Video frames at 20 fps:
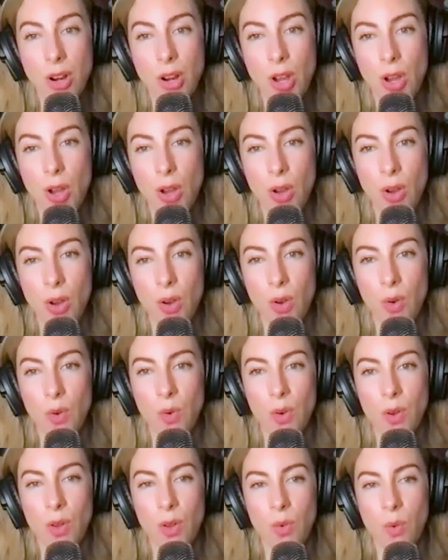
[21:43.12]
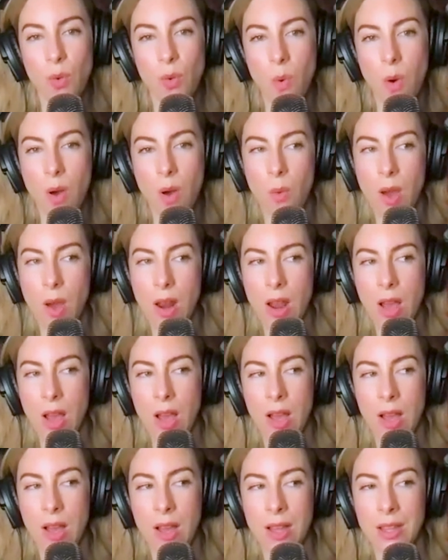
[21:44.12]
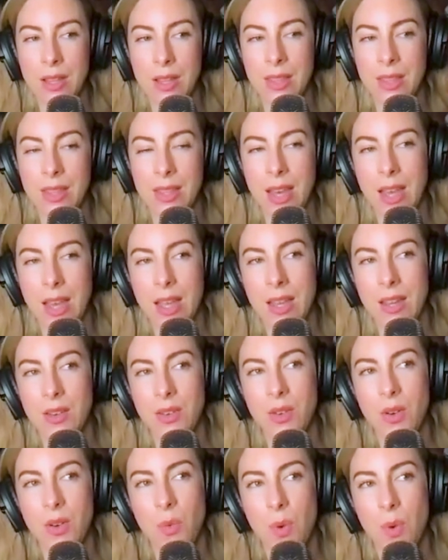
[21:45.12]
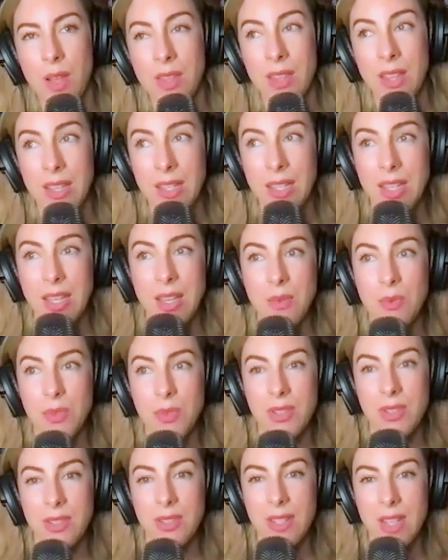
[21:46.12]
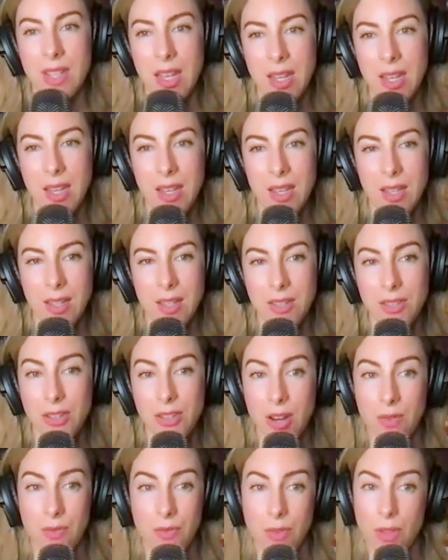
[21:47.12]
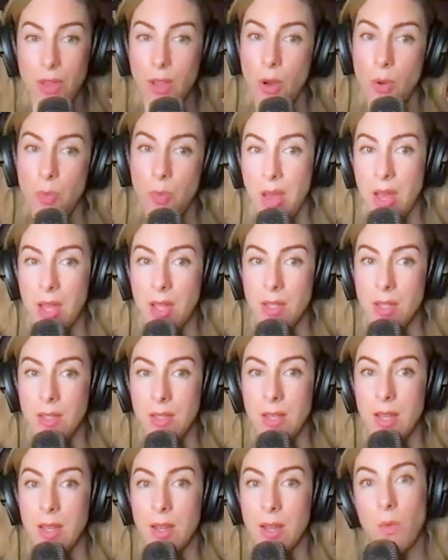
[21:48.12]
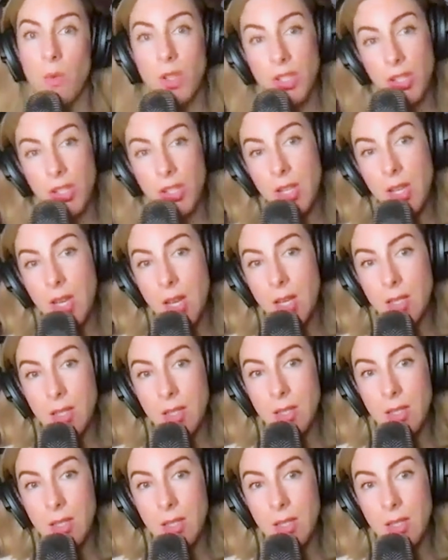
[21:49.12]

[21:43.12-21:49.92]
to know what went on then when like he was dating Jennifer Lopez. Like what she got to